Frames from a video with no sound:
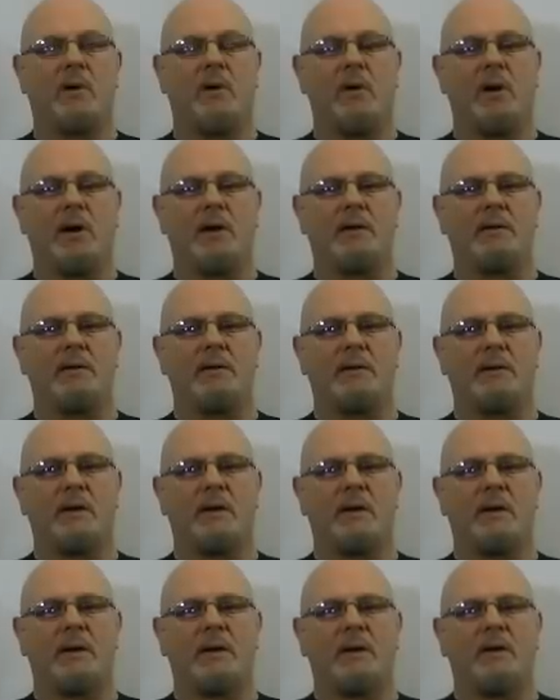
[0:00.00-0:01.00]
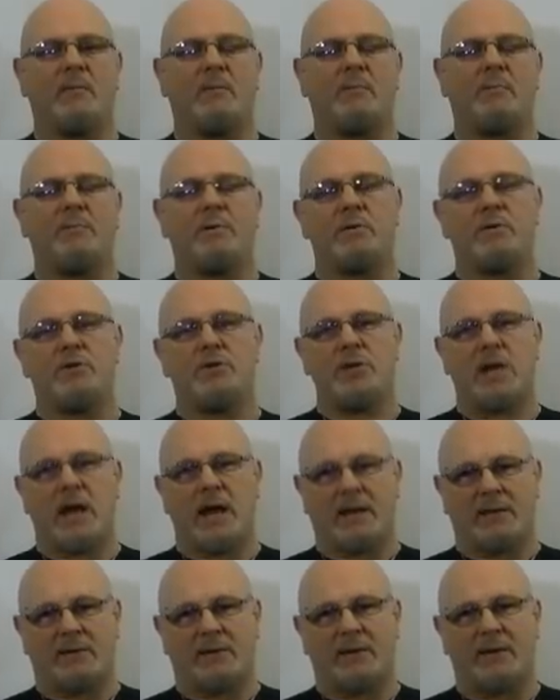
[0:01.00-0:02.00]
mind will
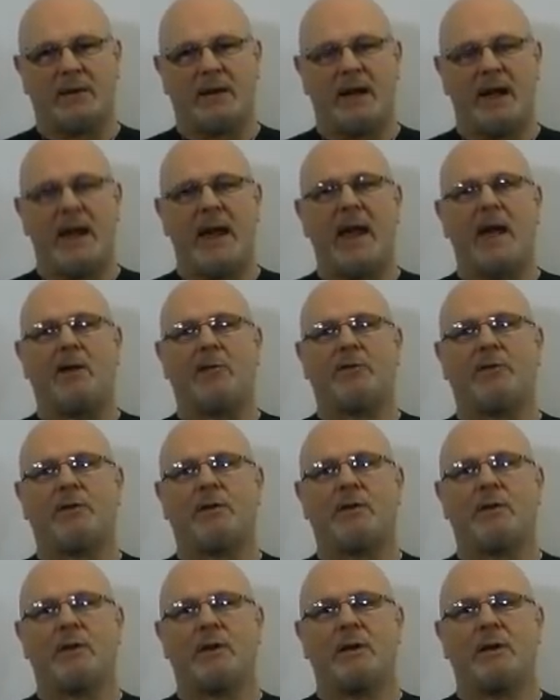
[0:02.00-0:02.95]
project out,